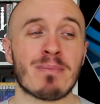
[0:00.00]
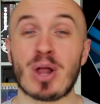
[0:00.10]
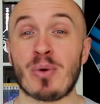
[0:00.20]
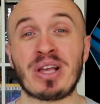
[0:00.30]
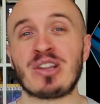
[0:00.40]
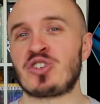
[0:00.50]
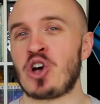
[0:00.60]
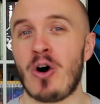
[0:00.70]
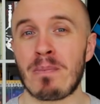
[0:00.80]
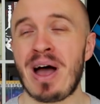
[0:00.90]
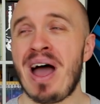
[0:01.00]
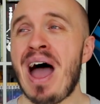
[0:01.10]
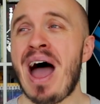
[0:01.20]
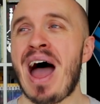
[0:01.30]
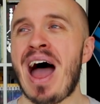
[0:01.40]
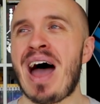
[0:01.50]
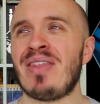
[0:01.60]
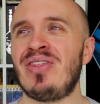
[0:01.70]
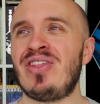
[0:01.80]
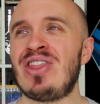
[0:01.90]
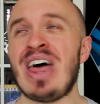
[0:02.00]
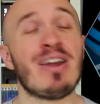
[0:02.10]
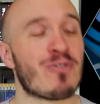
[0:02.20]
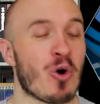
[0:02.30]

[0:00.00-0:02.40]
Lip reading: blowing his top. And then, of